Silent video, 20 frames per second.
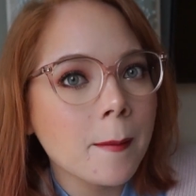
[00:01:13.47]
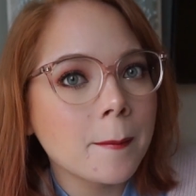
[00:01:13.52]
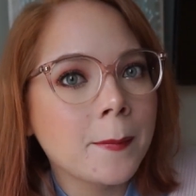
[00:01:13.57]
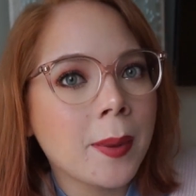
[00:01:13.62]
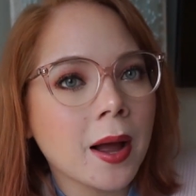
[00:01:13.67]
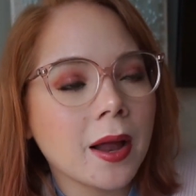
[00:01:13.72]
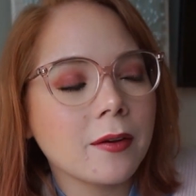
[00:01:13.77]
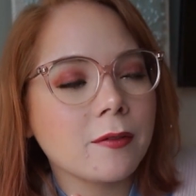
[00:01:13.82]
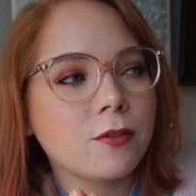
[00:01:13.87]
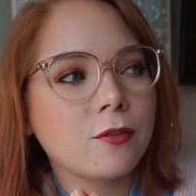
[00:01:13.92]

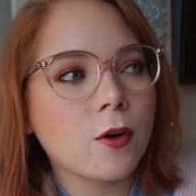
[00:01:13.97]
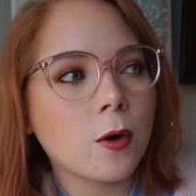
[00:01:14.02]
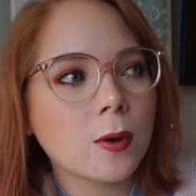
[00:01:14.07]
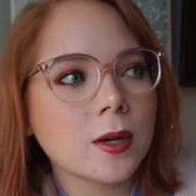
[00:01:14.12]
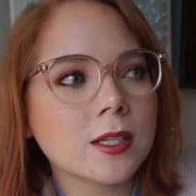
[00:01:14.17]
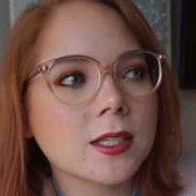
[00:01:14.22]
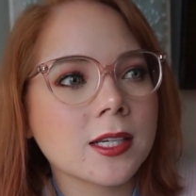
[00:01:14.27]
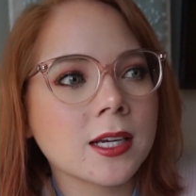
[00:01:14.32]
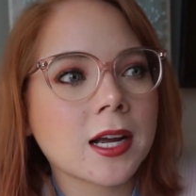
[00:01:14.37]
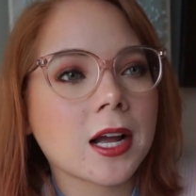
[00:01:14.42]
but
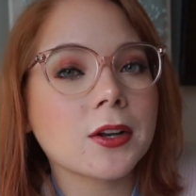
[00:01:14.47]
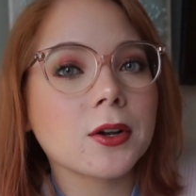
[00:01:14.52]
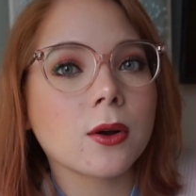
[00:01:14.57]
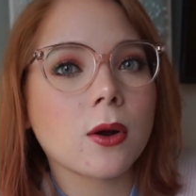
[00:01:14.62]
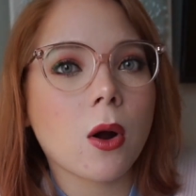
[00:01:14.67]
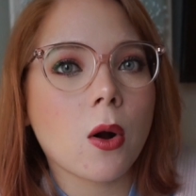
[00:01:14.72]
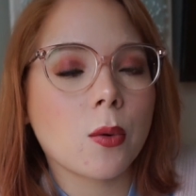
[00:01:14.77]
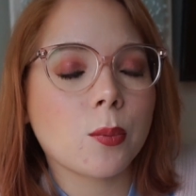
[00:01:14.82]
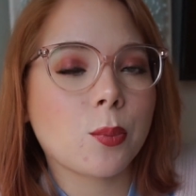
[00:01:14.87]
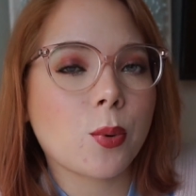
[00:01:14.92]
focusing on
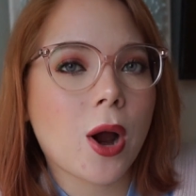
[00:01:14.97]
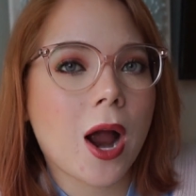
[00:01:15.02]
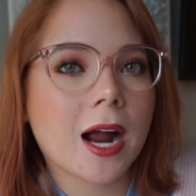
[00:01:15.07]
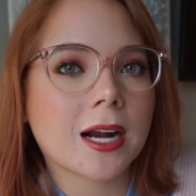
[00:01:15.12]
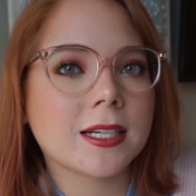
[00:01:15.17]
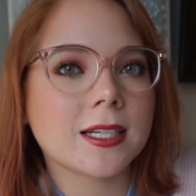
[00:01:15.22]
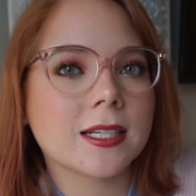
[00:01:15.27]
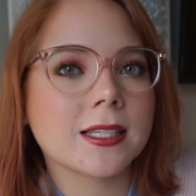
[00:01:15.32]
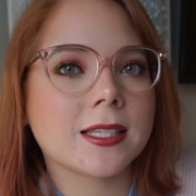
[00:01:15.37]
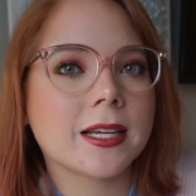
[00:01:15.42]
your own
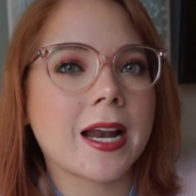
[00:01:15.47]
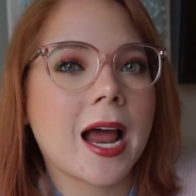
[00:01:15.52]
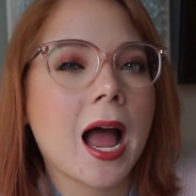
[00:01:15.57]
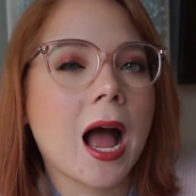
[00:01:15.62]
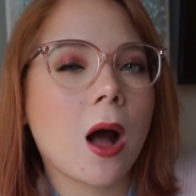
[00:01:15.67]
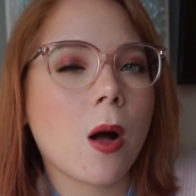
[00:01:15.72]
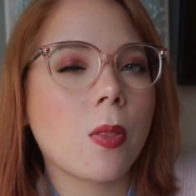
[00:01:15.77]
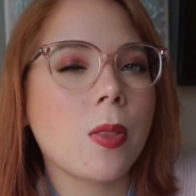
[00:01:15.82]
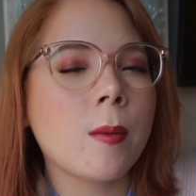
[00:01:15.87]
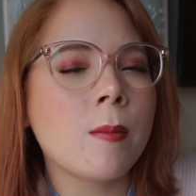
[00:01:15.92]
practice and
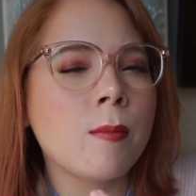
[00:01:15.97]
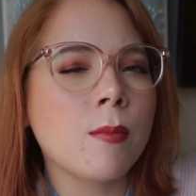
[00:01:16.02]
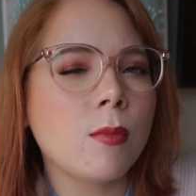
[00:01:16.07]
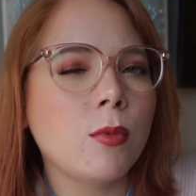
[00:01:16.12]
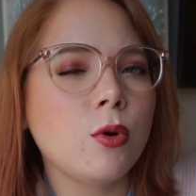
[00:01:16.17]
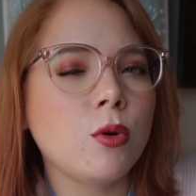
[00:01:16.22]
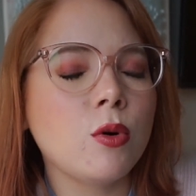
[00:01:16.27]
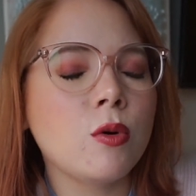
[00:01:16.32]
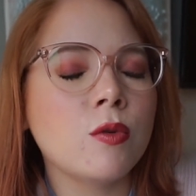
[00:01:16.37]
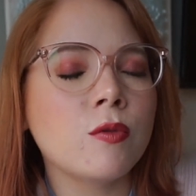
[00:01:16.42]
how the
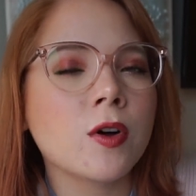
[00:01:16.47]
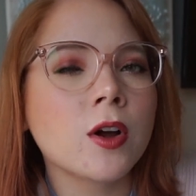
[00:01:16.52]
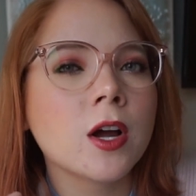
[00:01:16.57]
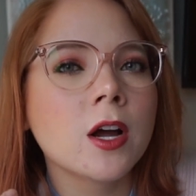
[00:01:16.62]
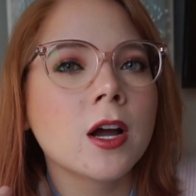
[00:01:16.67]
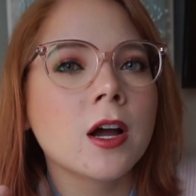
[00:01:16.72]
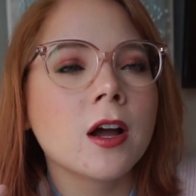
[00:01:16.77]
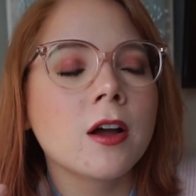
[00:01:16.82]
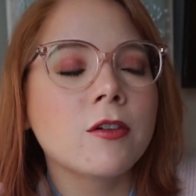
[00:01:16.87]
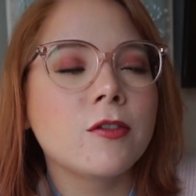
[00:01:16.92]
move
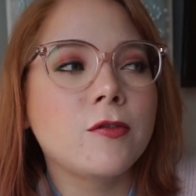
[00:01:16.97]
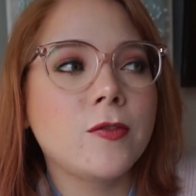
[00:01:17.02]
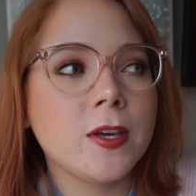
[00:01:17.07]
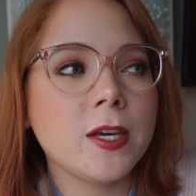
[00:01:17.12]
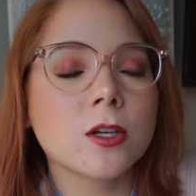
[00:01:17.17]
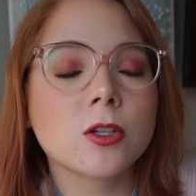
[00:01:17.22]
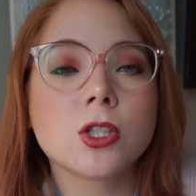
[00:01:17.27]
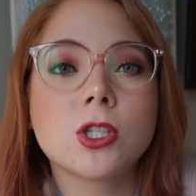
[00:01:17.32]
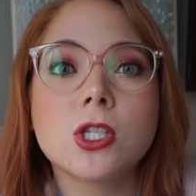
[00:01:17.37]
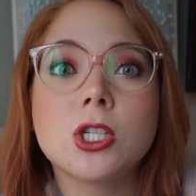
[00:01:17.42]

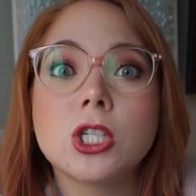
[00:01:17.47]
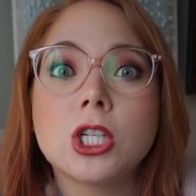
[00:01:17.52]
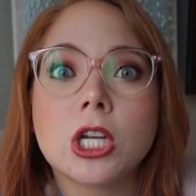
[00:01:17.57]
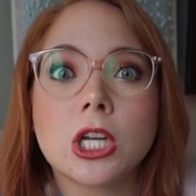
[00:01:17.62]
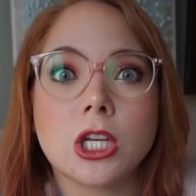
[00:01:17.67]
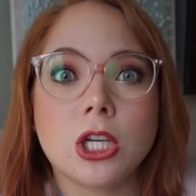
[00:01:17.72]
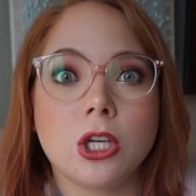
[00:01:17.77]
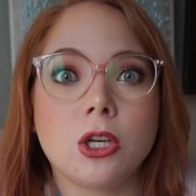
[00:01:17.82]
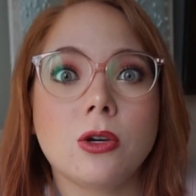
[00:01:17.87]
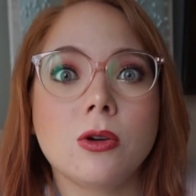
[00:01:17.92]
feels to
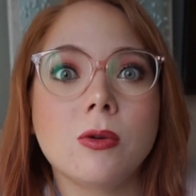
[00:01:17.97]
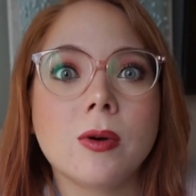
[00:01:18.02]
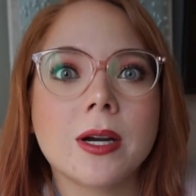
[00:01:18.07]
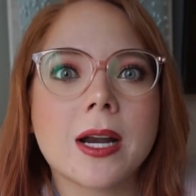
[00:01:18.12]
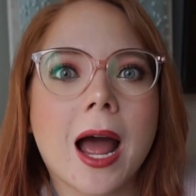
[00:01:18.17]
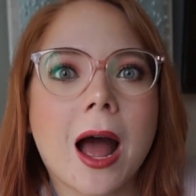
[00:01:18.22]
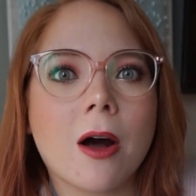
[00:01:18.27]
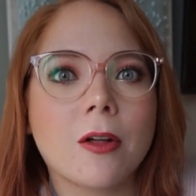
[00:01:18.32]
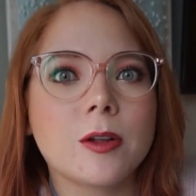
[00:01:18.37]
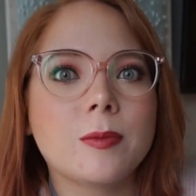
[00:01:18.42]
you and
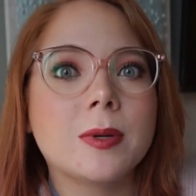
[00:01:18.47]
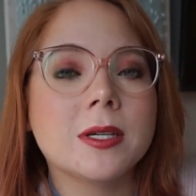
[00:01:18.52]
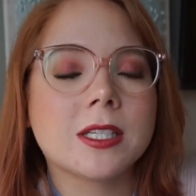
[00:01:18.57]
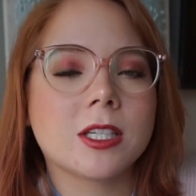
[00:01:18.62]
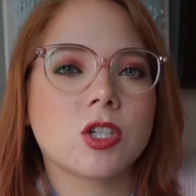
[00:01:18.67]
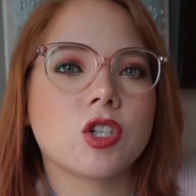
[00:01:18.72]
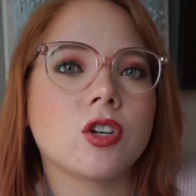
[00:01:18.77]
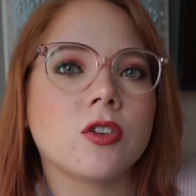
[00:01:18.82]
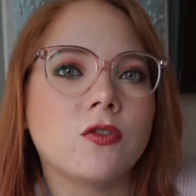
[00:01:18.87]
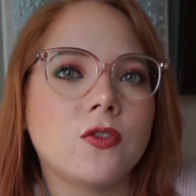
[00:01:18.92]
how the
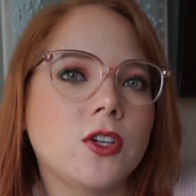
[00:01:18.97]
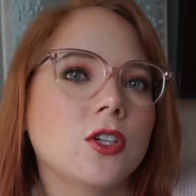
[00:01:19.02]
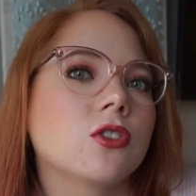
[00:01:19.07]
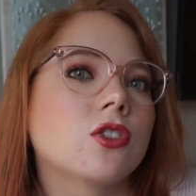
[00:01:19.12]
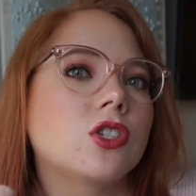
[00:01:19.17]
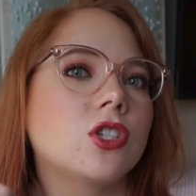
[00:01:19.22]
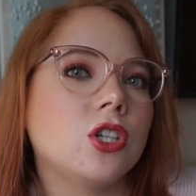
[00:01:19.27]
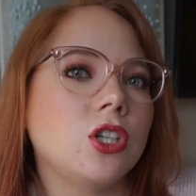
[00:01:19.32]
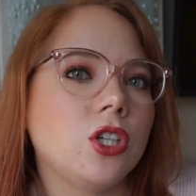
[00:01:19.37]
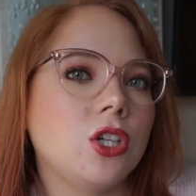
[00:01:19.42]
position
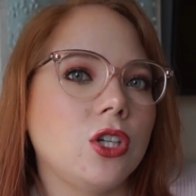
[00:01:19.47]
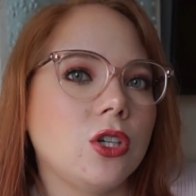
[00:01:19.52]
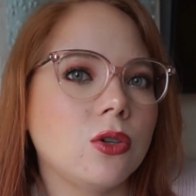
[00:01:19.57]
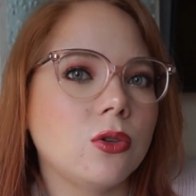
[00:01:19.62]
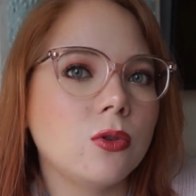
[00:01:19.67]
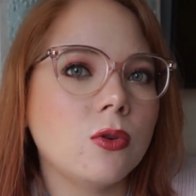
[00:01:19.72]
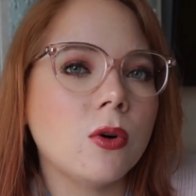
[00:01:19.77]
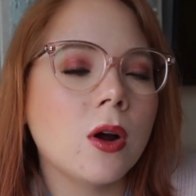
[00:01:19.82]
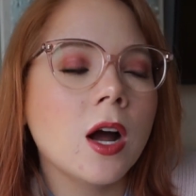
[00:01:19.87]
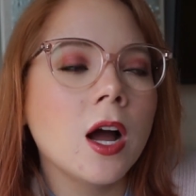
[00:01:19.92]
feels to
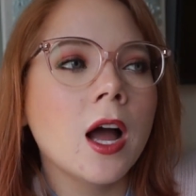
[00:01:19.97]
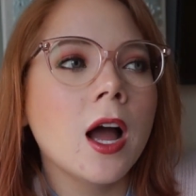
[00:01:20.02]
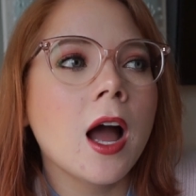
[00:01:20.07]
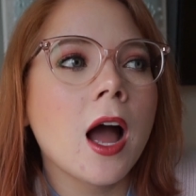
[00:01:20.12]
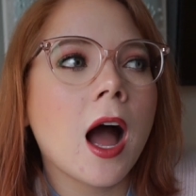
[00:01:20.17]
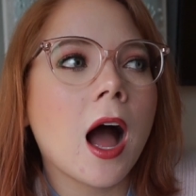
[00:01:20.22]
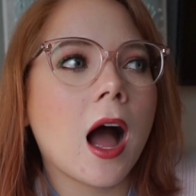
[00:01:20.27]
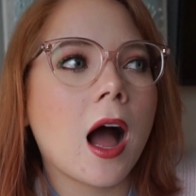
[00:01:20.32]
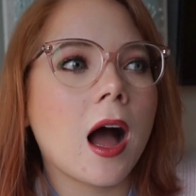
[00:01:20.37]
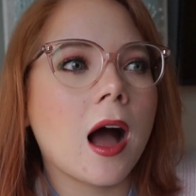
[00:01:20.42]
you
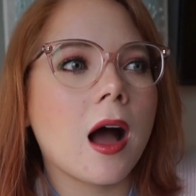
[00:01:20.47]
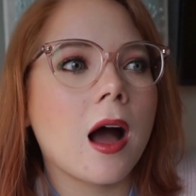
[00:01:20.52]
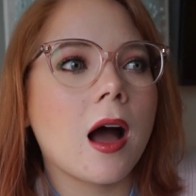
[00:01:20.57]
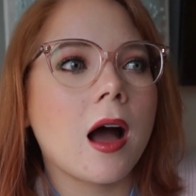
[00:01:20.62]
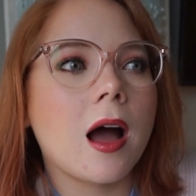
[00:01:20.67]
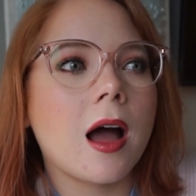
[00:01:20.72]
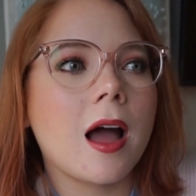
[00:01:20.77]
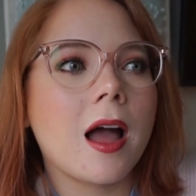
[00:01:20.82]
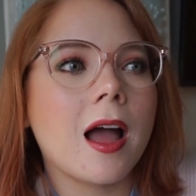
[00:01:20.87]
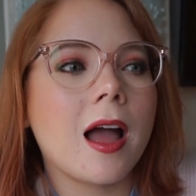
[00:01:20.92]

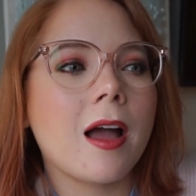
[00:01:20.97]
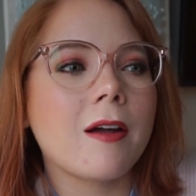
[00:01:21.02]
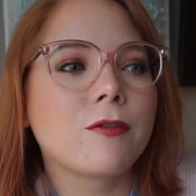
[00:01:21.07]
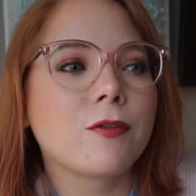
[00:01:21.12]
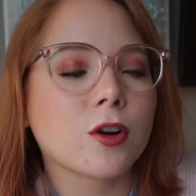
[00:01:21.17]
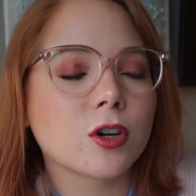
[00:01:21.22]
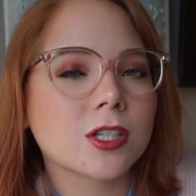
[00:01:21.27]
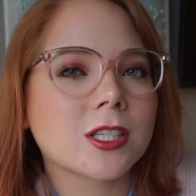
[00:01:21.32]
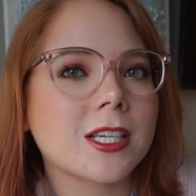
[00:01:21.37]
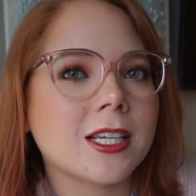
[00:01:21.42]
uh,
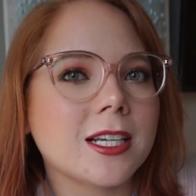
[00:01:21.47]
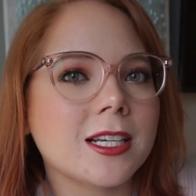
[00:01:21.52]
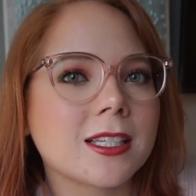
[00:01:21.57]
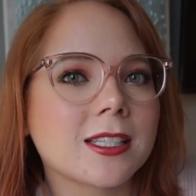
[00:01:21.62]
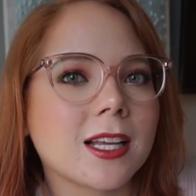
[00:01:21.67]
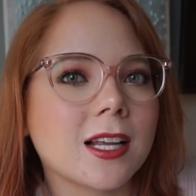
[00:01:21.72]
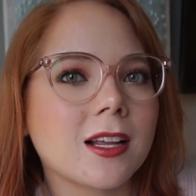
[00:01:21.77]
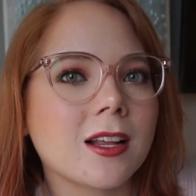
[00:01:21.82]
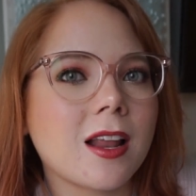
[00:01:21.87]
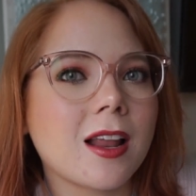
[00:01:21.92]

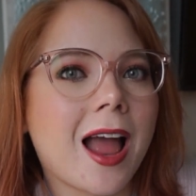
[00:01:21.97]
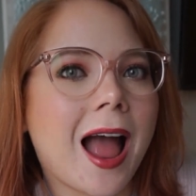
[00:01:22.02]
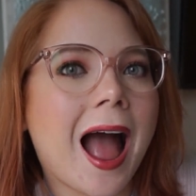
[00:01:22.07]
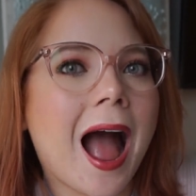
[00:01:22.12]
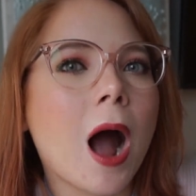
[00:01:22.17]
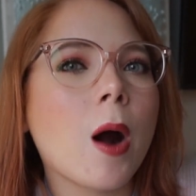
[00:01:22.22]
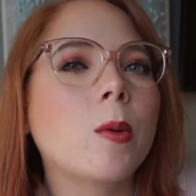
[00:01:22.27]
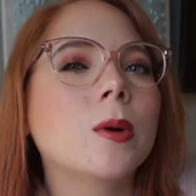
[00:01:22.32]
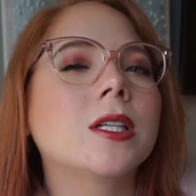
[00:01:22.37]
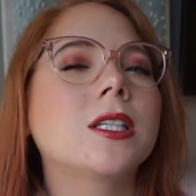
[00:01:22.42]
versus
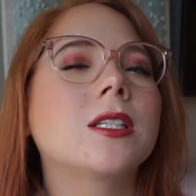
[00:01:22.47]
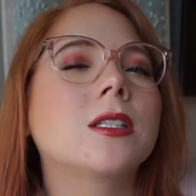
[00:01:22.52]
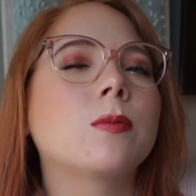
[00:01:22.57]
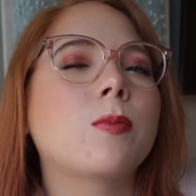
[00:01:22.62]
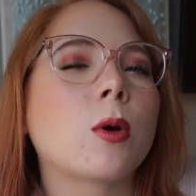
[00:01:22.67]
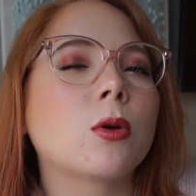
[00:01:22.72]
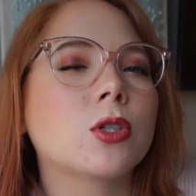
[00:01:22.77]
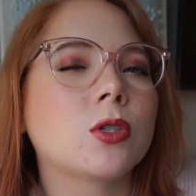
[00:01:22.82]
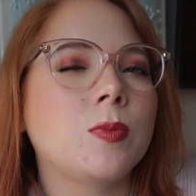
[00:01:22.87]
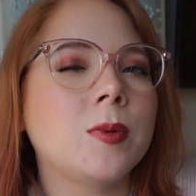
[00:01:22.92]
how it's
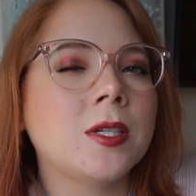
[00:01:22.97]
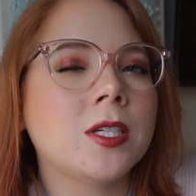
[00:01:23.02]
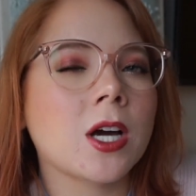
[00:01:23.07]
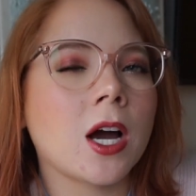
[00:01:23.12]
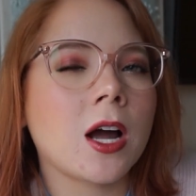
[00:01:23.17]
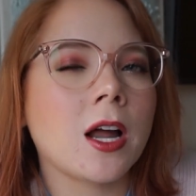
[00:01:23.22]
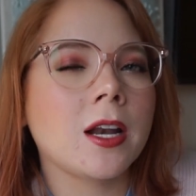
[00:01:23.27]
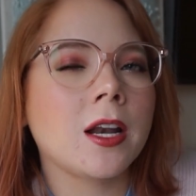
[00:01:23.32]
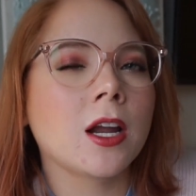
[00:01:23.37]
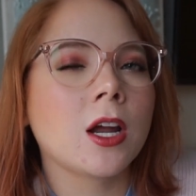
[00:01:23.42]
supposed to be
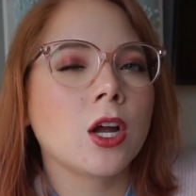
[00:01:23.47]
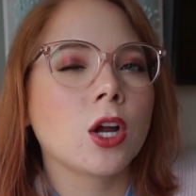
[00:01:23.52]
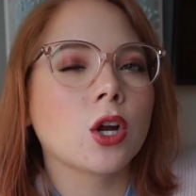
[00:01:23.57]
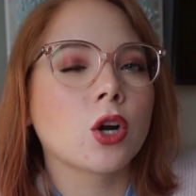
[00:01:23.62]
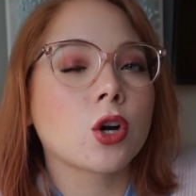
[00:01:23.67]
done